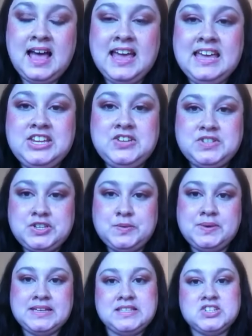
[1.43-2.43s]
Hi again,
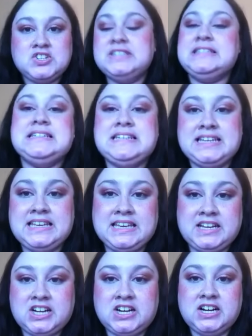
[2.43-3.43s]
YouTube. It's Christina
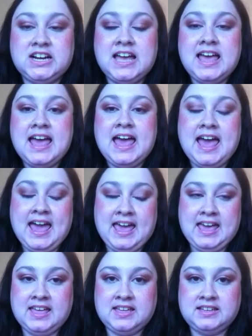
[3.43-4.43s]
here,
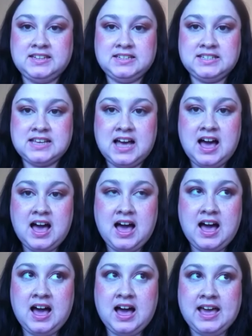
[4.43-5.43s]
and
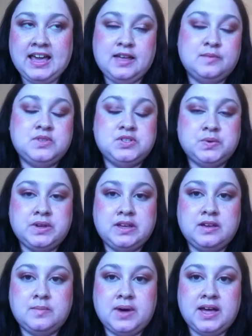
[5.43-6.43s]
I am
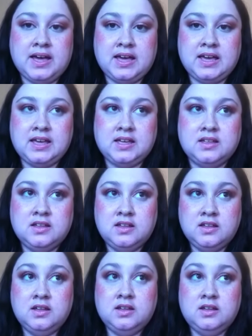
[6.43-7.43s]
doing my
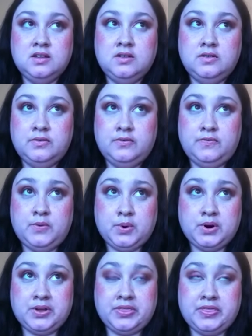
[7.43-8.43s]

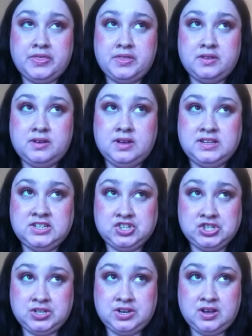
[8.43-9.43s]
4th
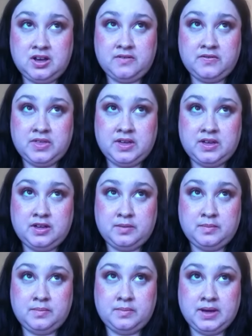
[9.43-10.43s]
edition of
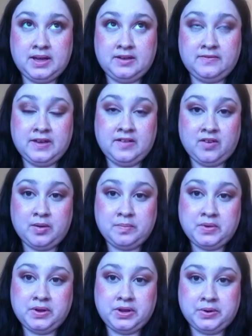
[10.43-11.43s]
my favorite
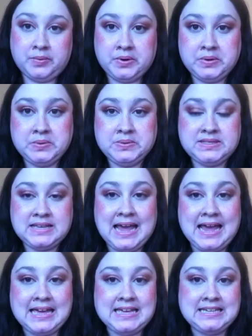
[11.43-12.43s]
beauty gurus,
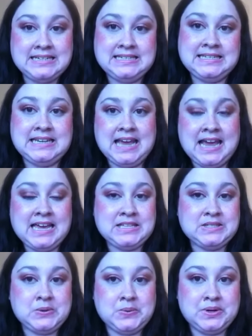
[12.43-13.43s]
and today
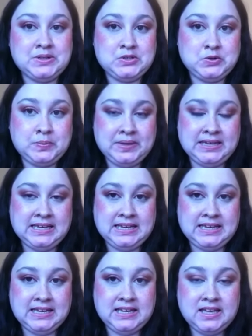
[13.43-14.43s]
it's going to
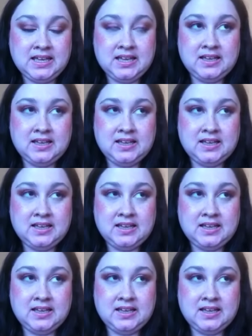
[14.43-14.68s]
be